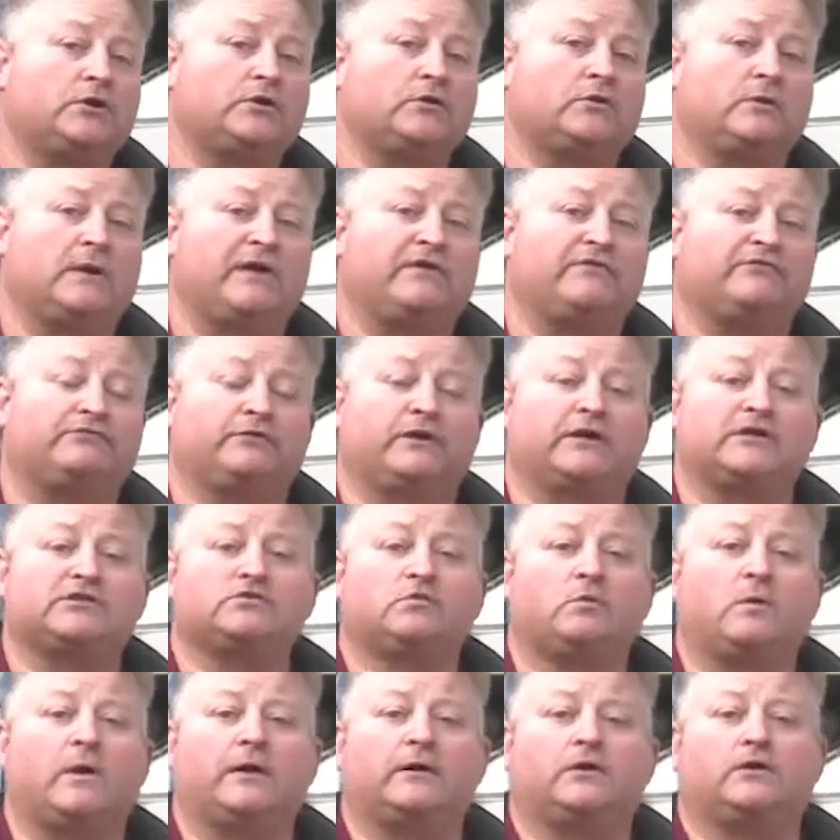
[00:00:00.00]
you a
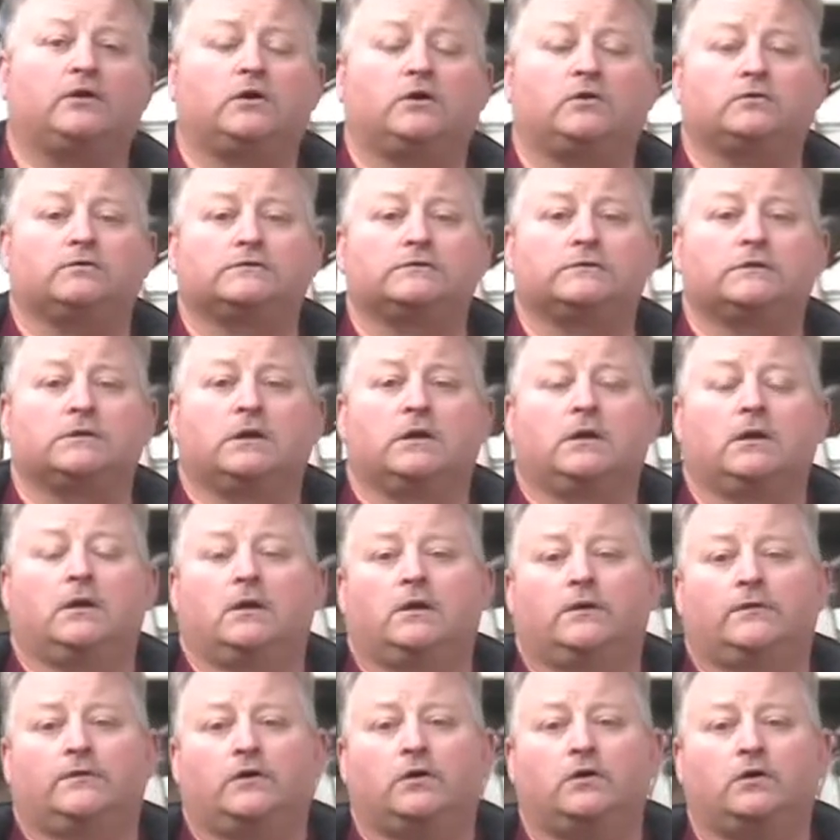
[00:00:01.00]
freshwater hose.
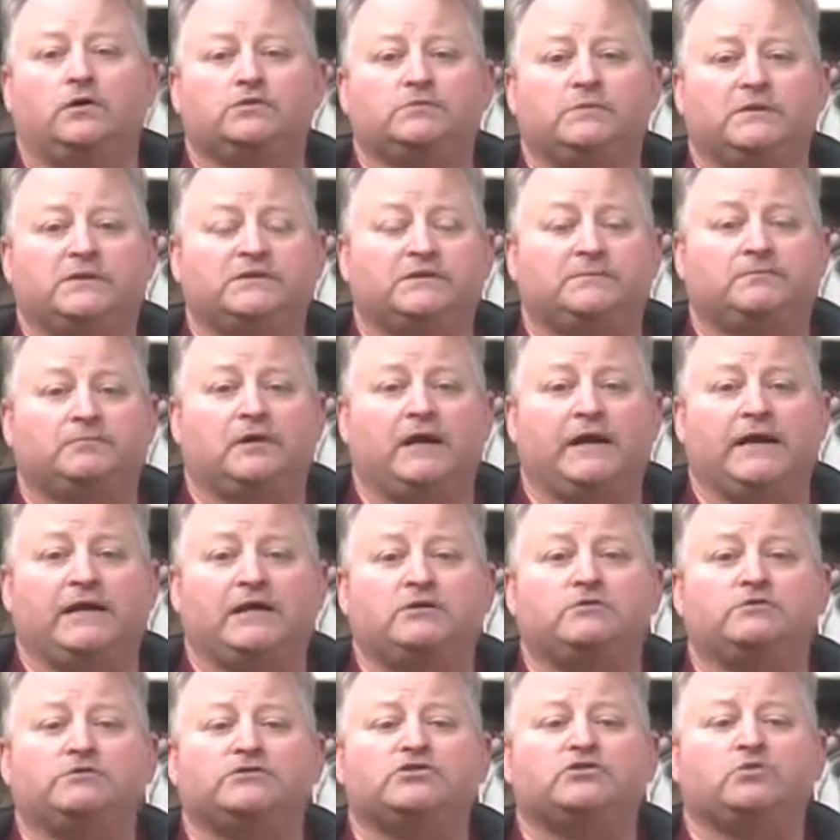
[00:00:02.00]
The hose we supply
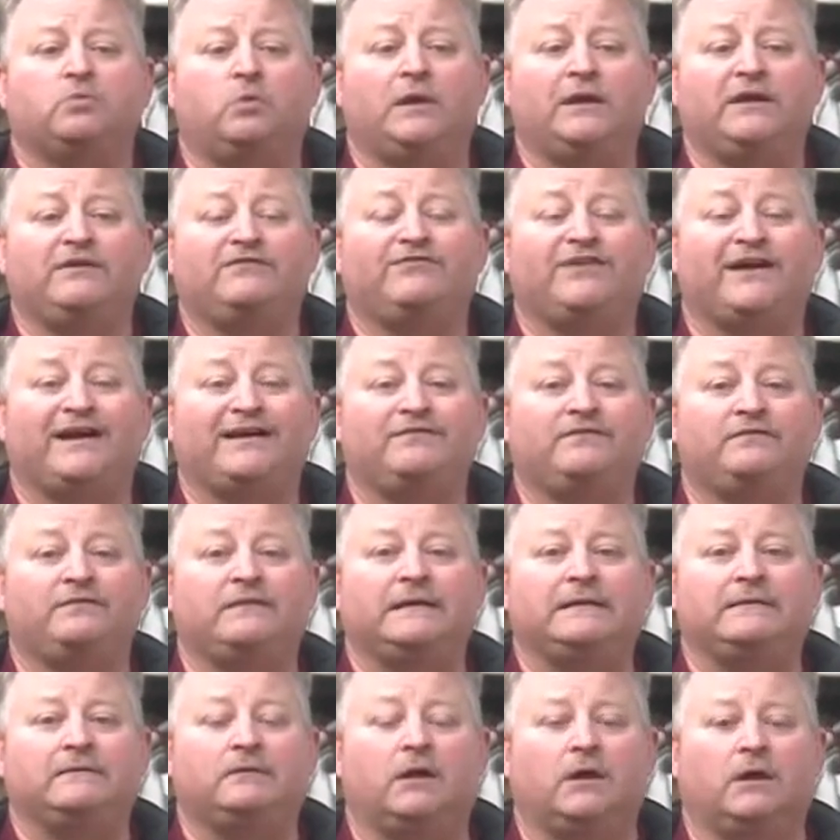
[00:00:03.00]
you is 25
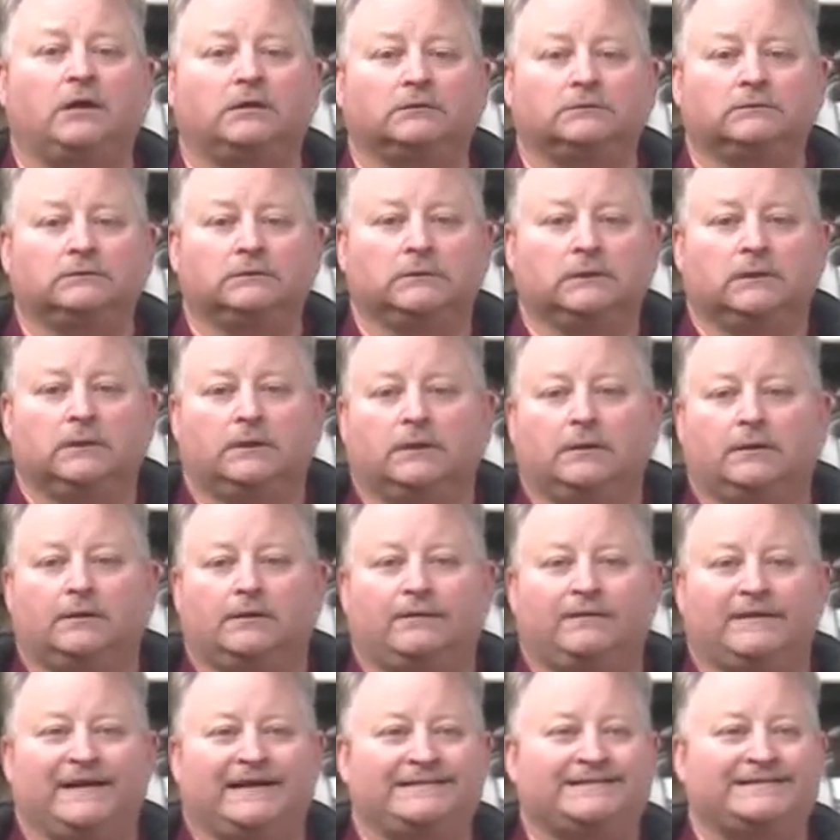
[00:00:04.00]
feet long.
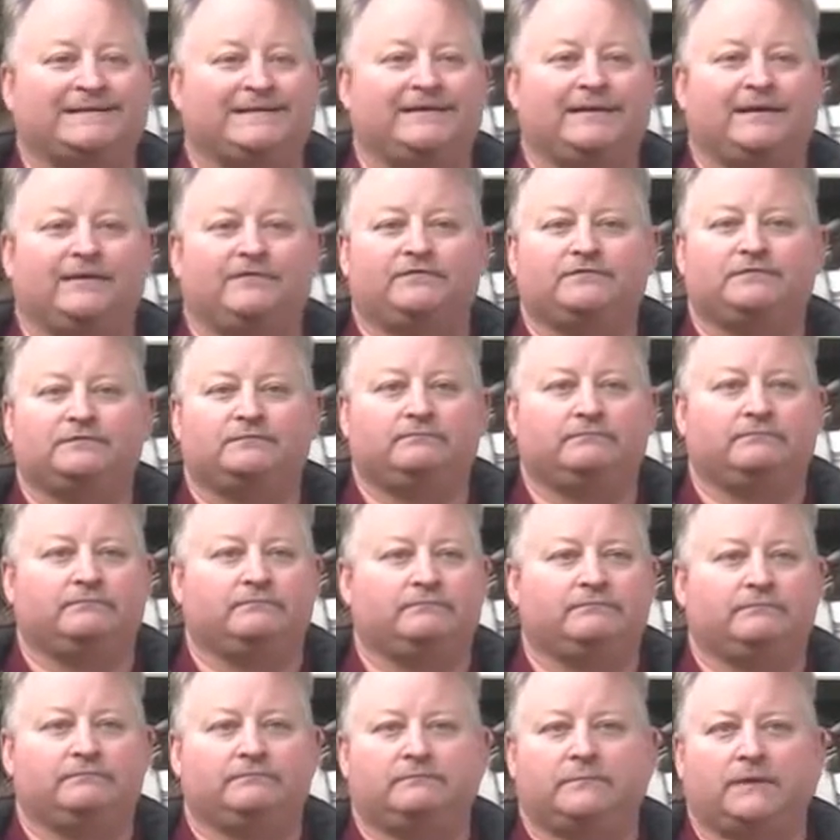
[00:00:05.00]
That's enough
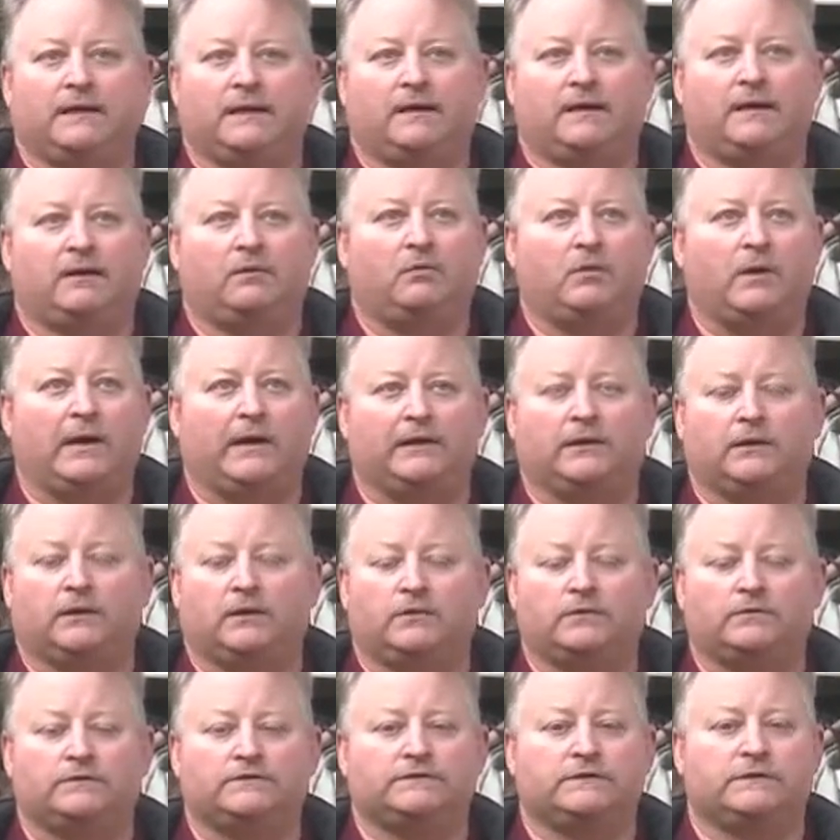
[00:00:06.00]
water
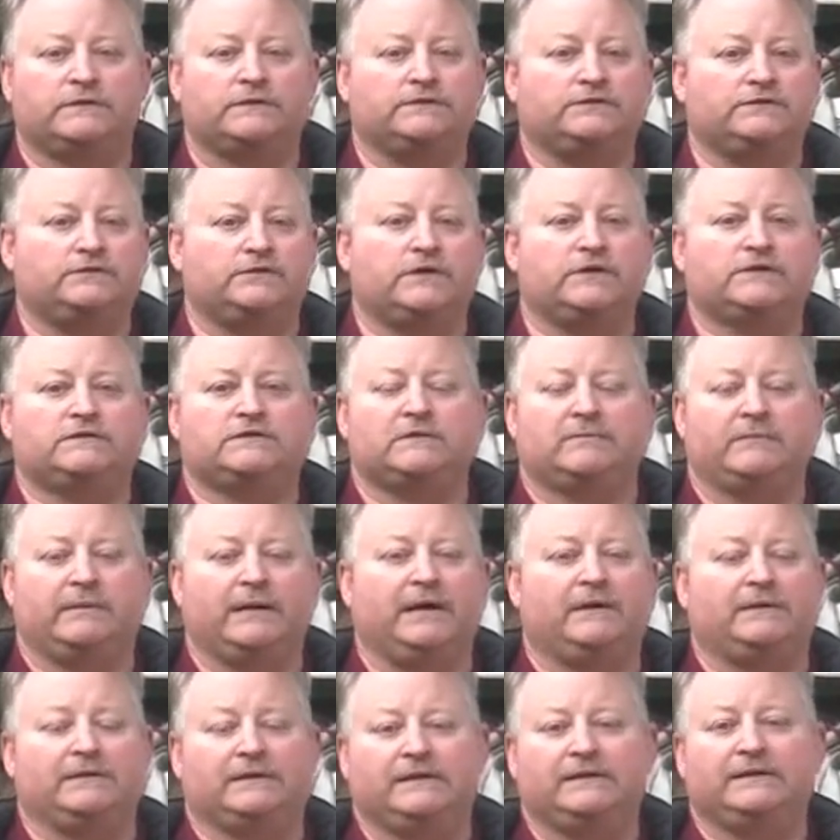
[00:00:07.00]
hose in just
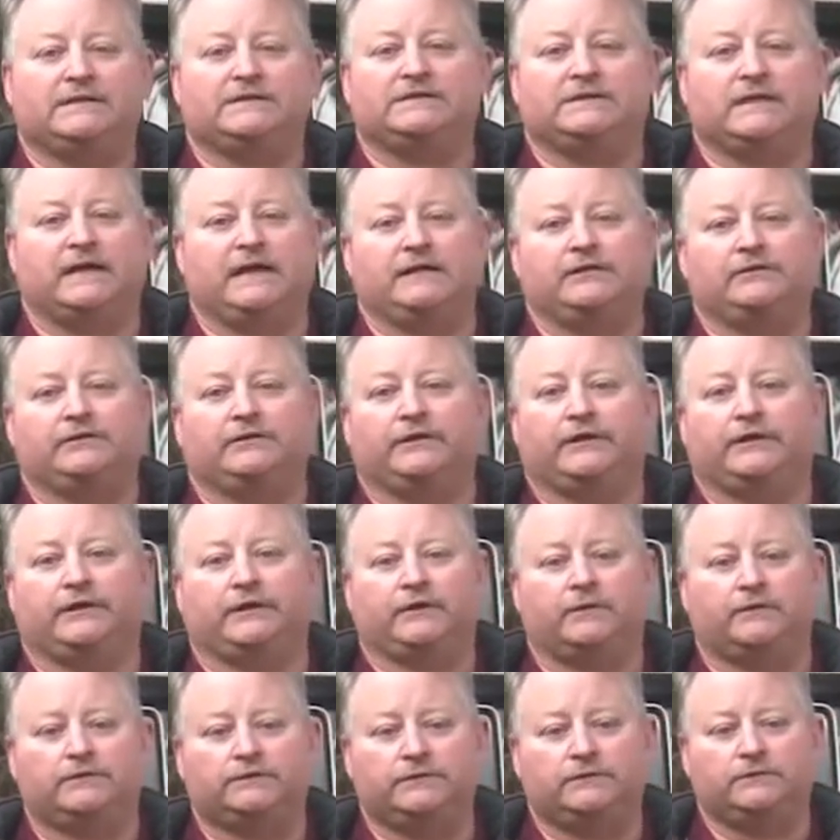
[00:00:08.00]
about any site you're going
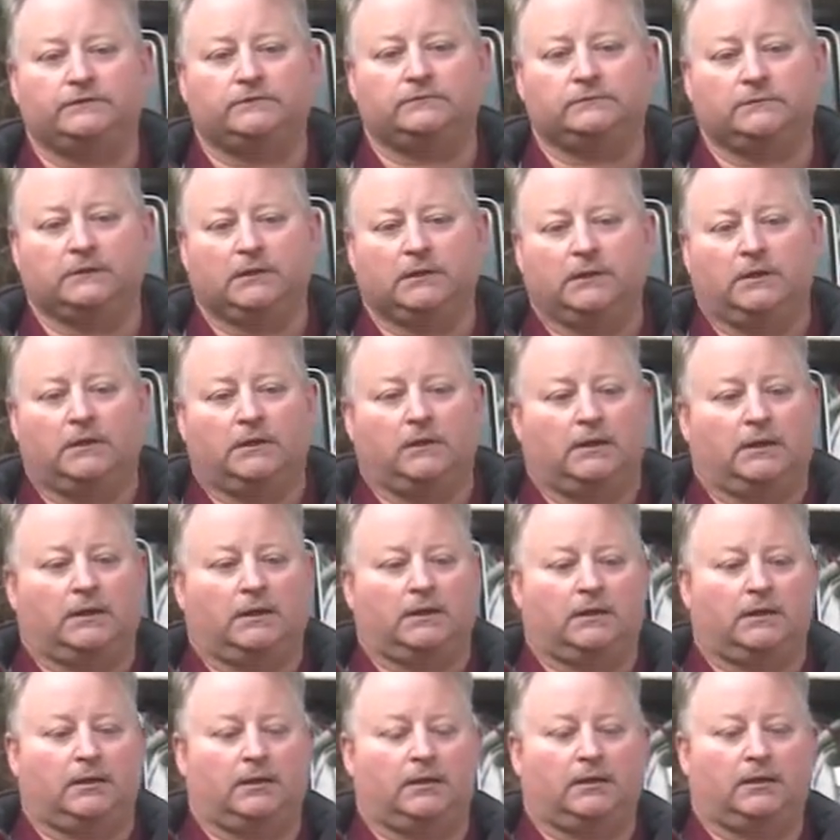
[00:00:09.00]
to go to.
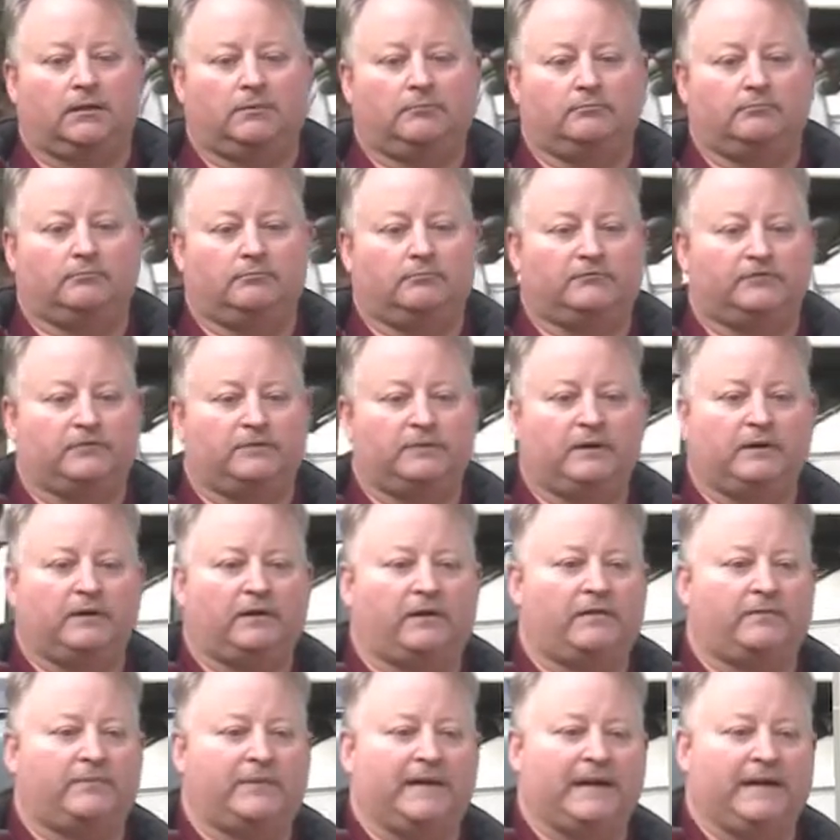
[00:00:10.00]
From here
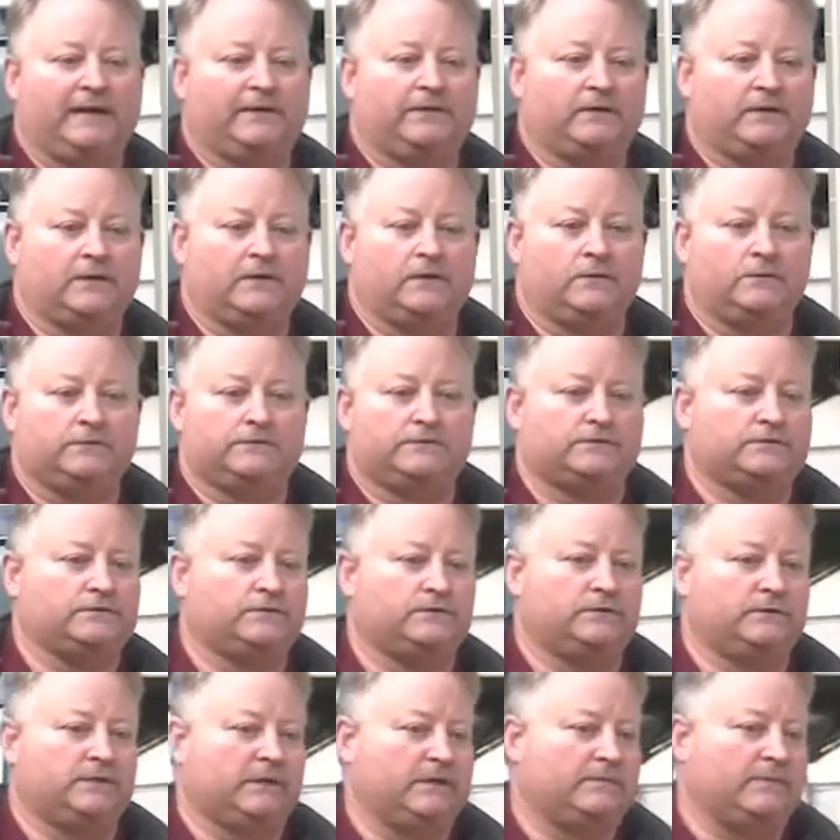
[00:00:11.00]
to the back of the coach is
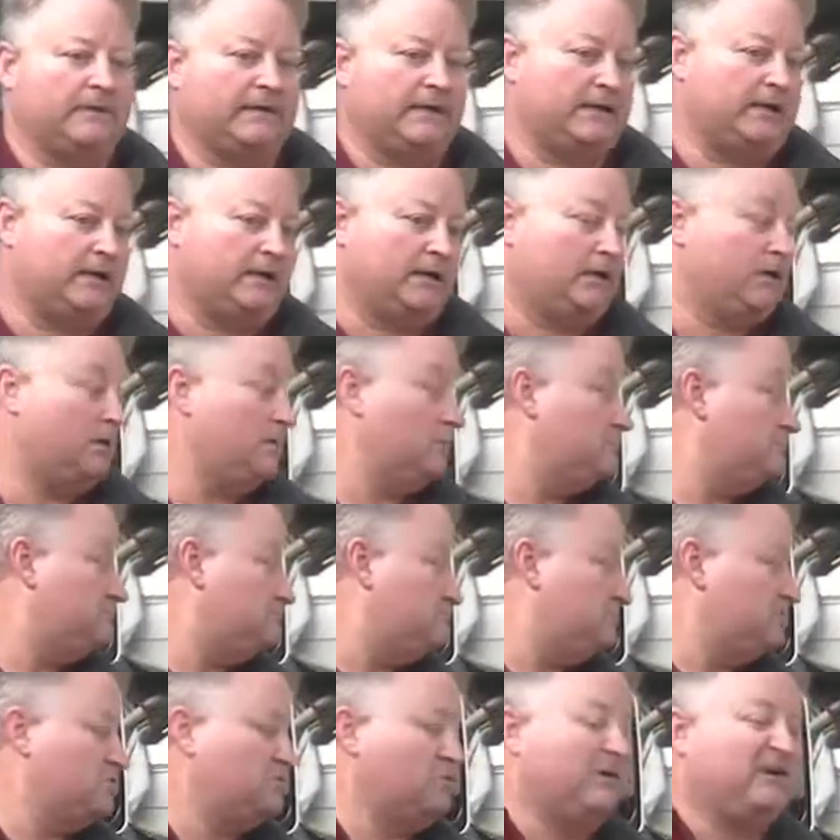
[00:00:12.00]
only about
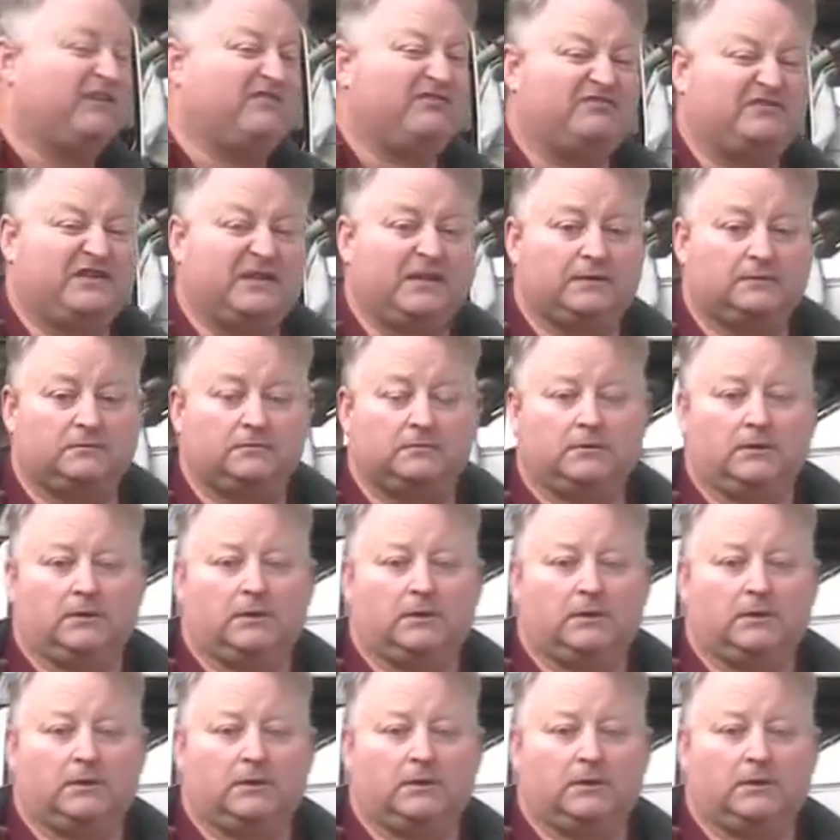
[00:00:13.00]
12 feet.